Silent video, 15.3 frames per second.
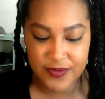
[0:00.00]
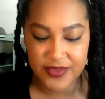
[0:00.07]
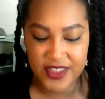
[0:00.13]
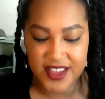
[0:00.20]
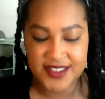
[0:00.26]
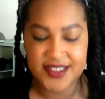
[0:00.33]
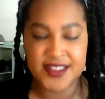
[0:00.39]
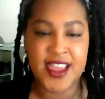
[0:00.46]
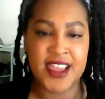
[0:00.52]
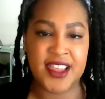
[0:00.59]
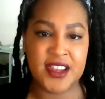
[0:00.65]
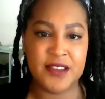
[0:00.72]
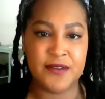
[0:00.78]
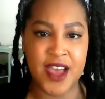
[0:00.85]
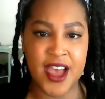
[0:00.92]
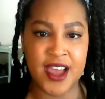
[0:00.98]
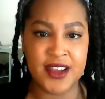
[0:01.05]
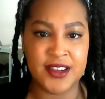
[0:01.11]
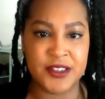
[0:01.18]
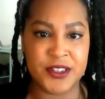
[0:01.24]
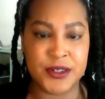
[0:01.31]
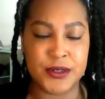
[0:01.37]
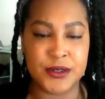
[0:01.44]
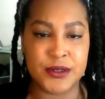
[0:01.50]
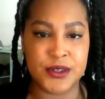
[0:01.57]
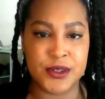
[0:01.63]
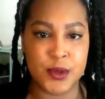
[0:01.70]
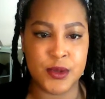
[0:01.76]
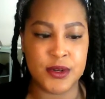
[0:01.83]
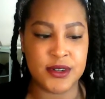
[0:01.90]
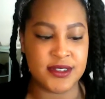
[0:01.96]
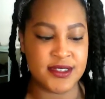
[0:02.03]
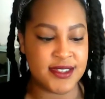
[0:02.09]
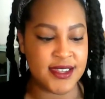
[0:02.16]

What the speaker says: this negative attitude towards